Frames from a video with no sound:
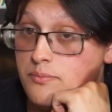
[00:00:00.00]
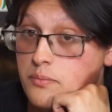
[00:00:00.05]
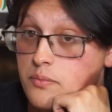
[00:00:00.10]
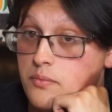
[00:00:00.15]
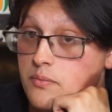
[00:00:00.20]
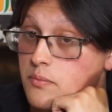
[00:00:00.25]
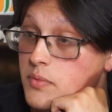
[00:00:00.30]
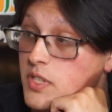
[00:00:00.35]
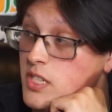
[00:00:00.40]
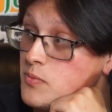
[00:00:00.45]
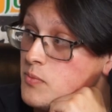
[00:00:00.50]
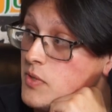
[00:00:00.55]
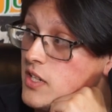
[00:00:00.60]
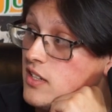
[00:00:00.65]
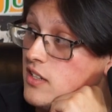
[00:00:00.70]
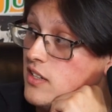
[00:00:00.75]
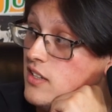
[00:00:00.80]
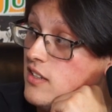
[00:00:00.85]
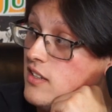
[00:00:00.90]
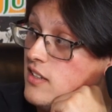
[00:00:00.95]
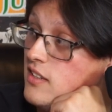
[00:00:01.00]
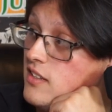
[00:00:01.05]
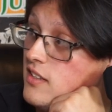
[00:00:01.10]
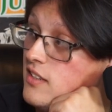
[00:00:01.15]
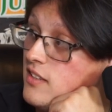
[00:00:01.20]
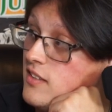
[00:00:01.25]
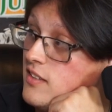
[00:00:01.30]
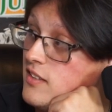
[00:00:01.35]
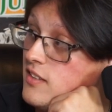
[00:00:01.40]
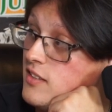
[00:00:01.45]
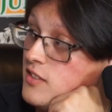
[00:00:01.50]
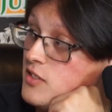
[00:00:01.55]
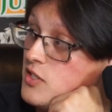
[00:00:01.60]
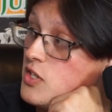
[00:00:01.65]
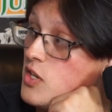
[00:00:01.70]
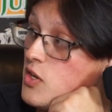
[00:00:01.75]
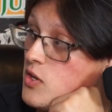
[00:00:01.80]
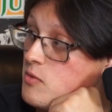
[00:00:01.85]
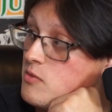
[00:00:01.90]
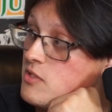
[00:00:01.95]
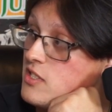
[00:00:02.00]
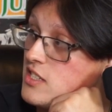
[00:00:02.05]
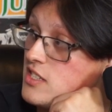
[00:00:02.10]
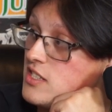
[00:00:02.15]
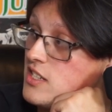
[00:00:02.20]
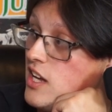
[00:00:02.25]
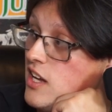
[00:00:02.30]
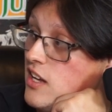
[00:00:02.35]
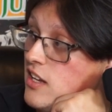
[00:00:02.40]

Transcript: Bitch made. Do you know him to this day?